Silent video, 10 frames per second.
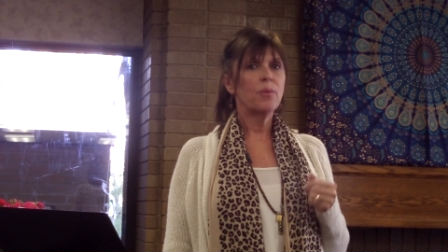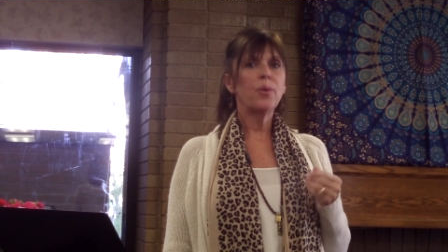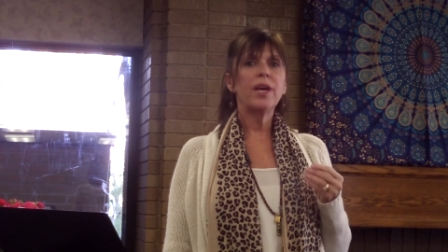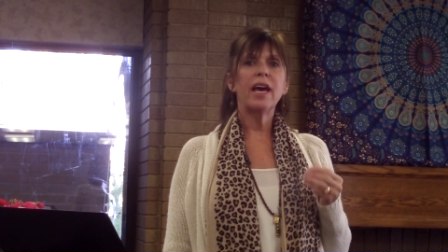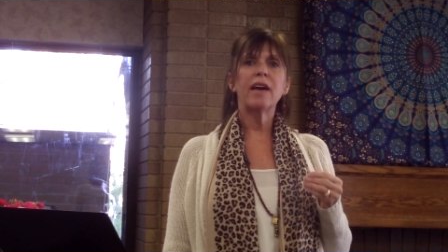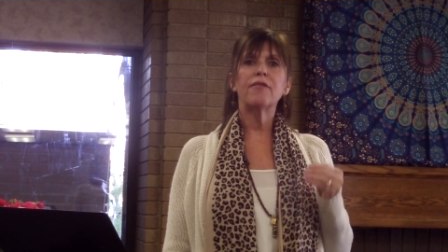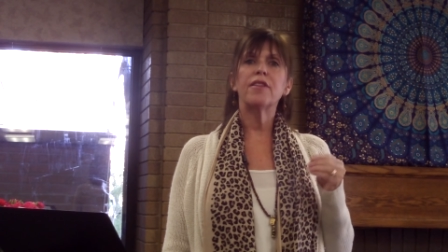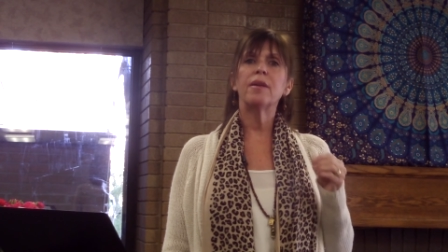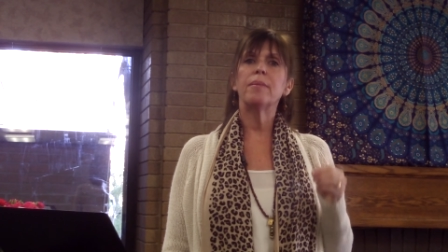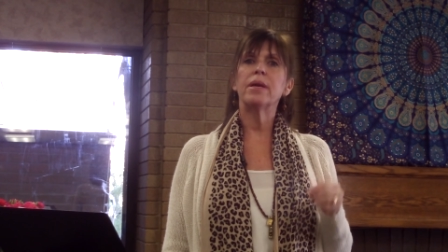we have
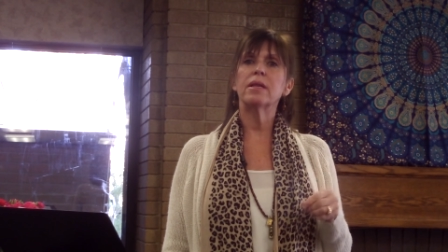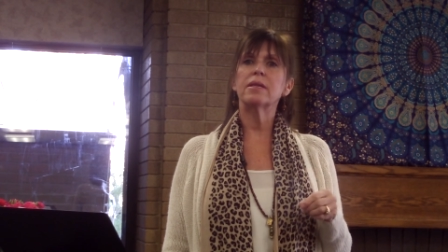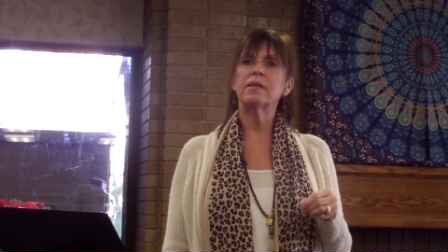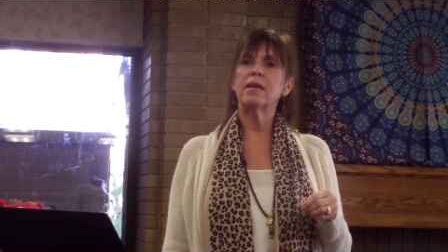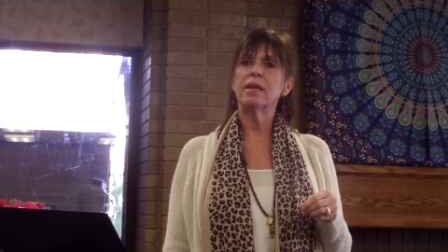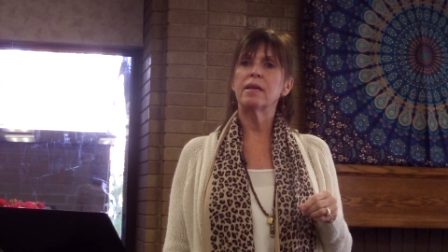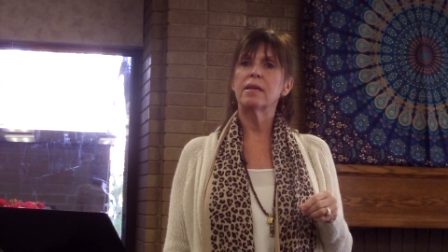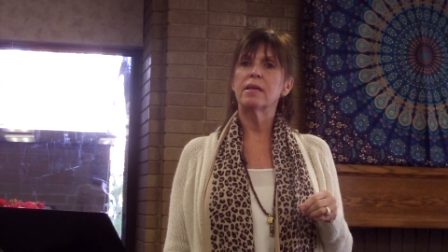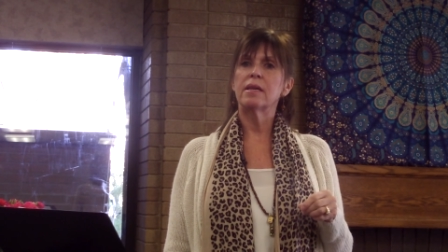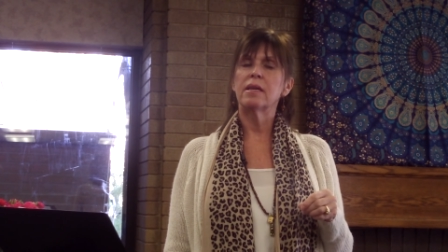the ability
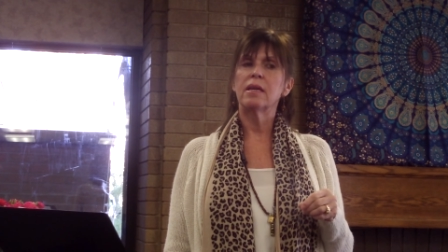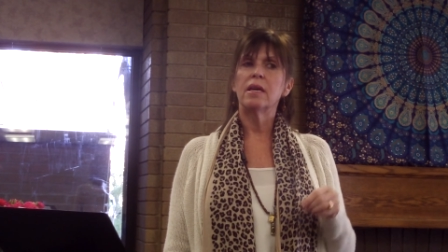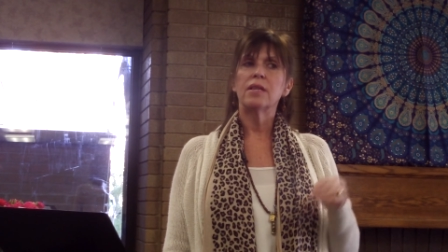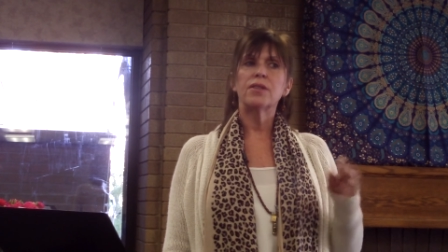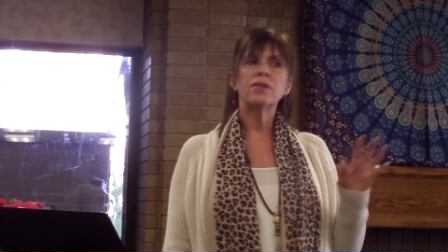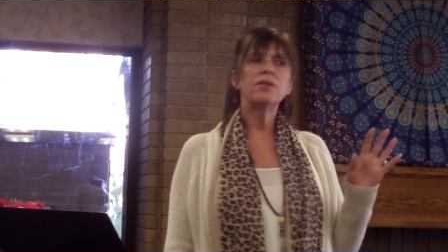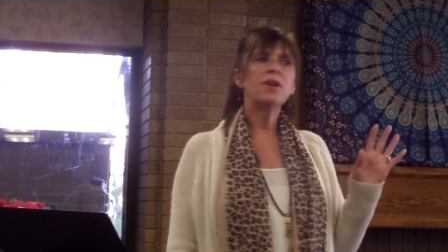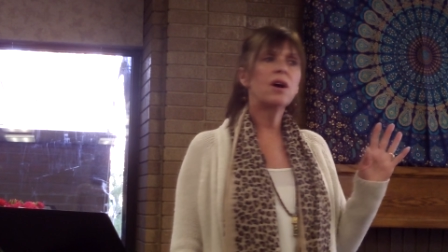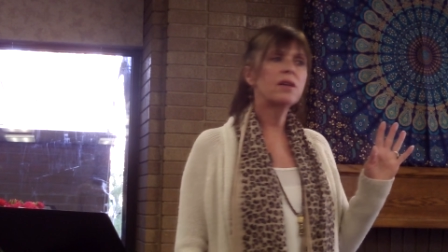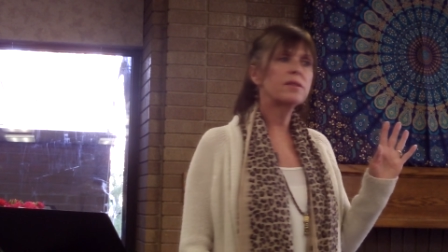to
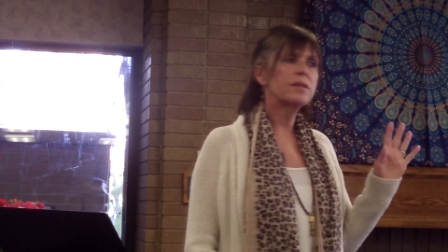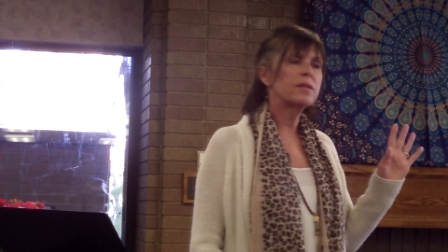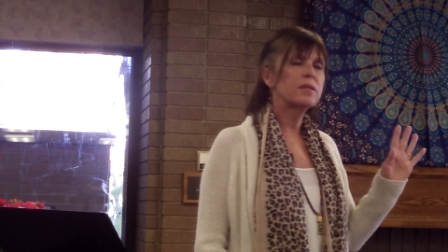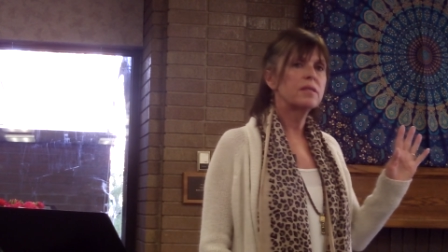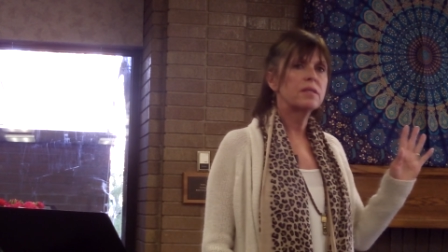not